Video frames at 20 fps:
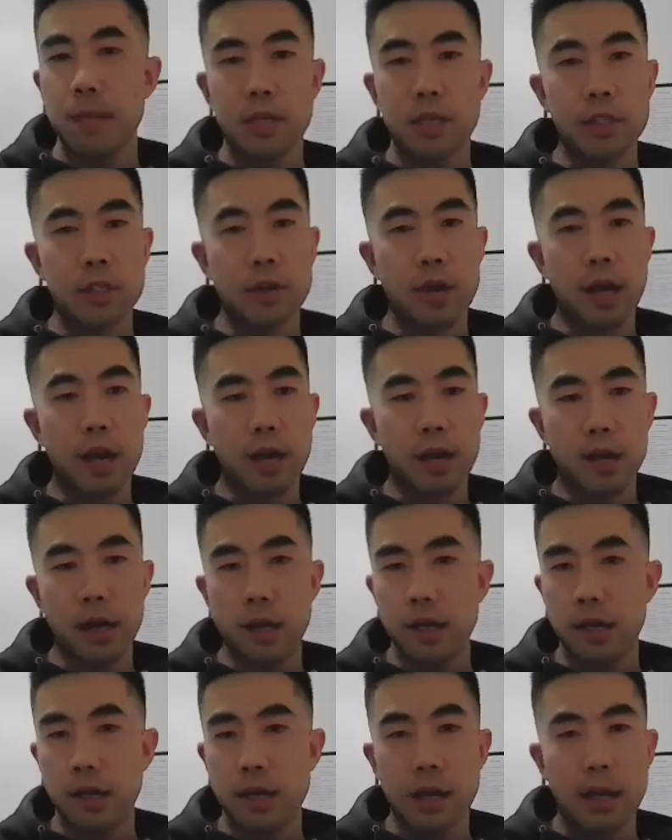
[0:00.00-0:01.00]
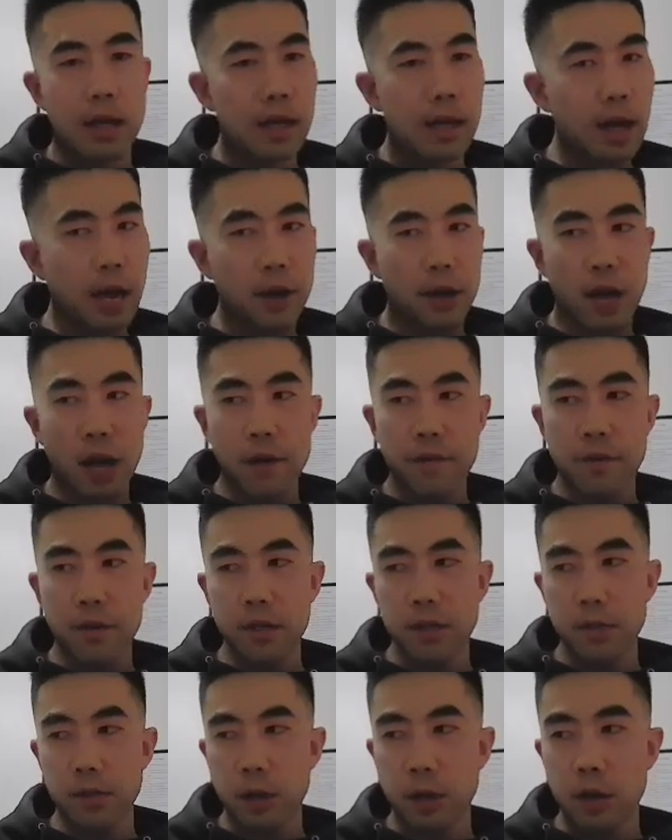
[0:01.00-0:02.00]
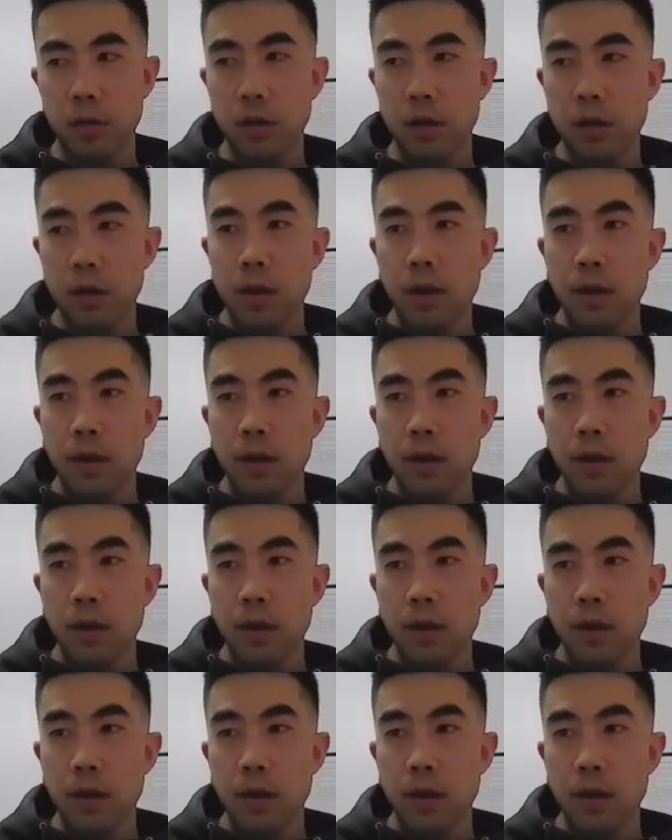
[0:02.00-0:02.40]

in Australia. I don't have it as well,